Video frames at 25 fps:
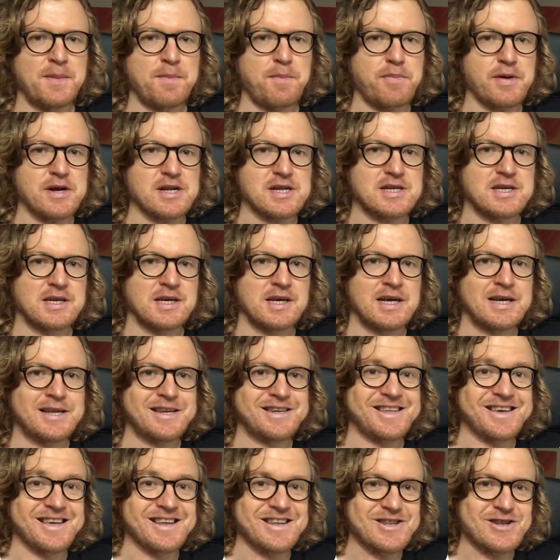but
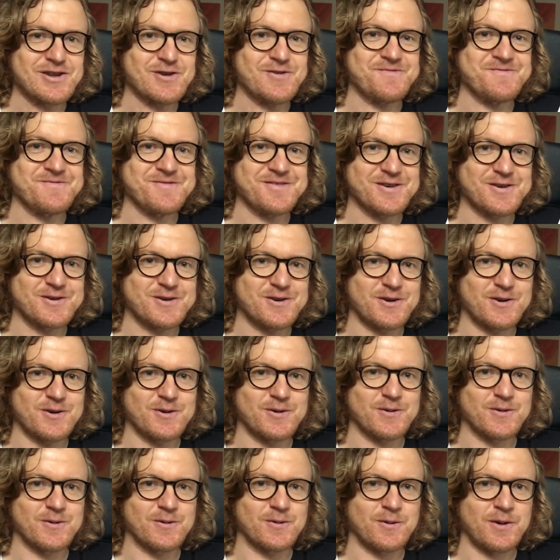they don't
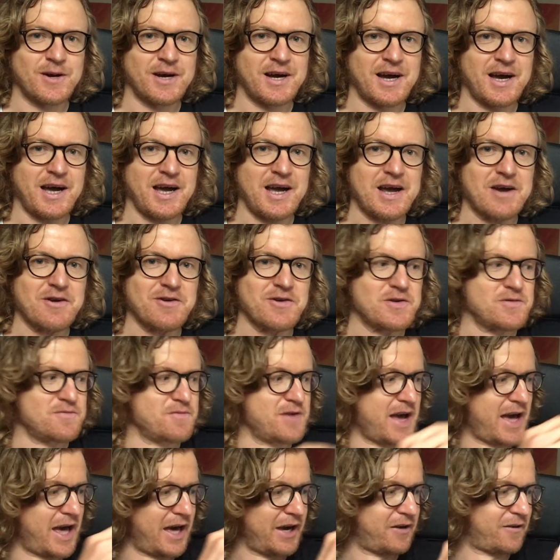know how to
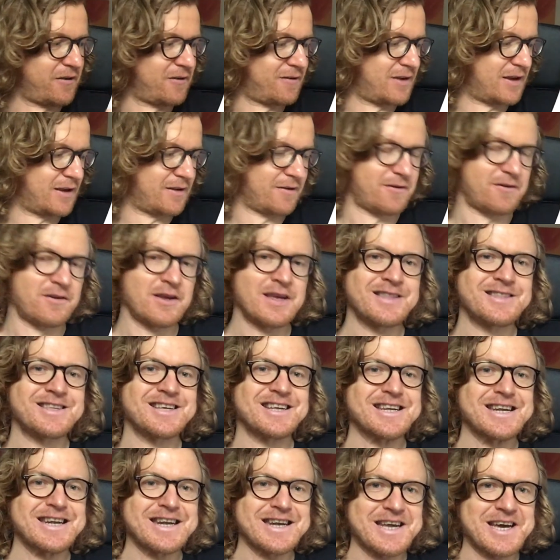access
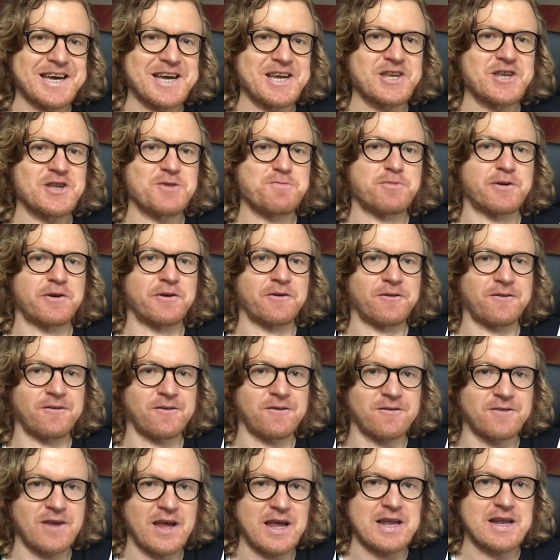the
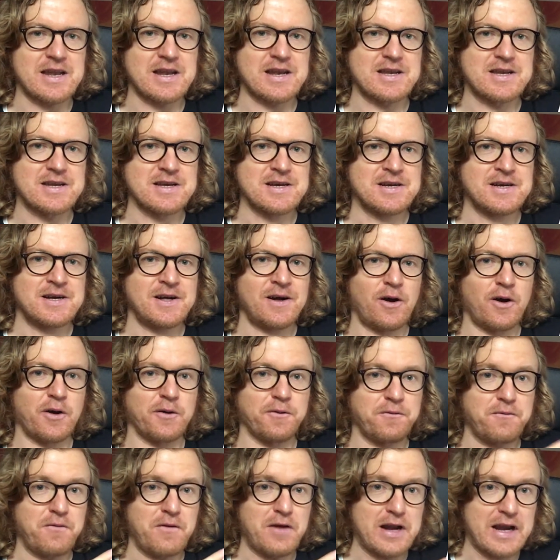90%
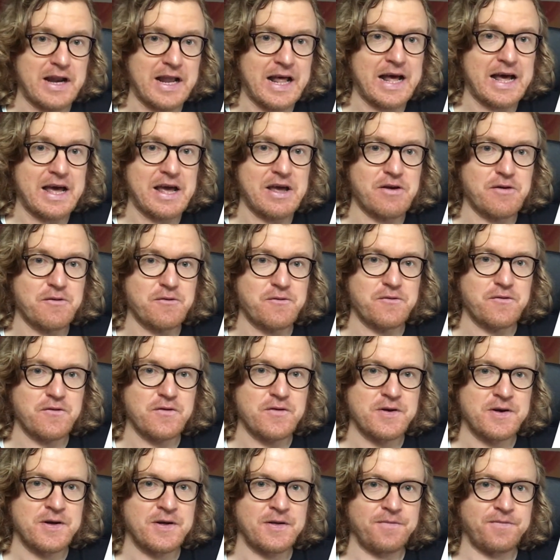of life
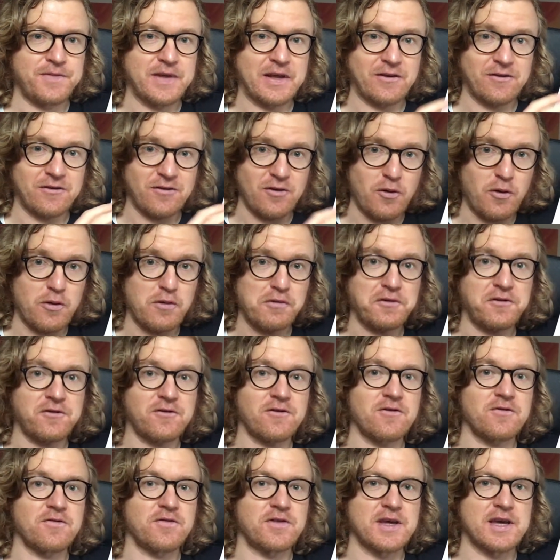that's
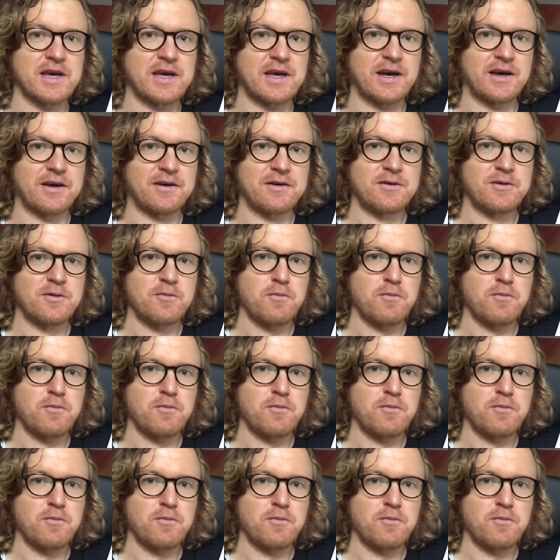also there,